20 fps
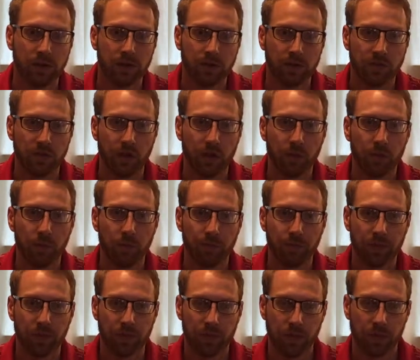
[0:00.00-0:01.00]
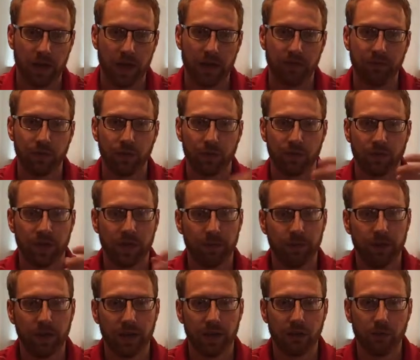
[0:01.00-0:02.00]
So you have your
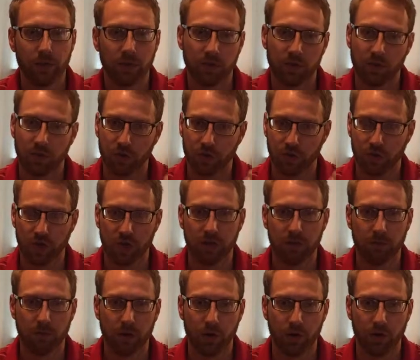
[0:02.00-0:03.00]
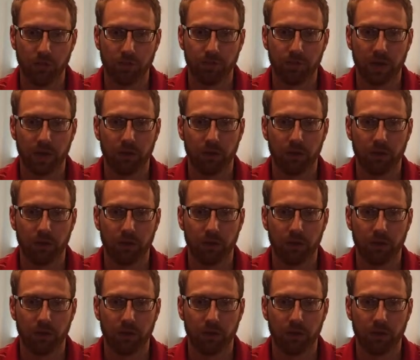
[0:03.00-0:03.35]
tibia, which is your shin bone,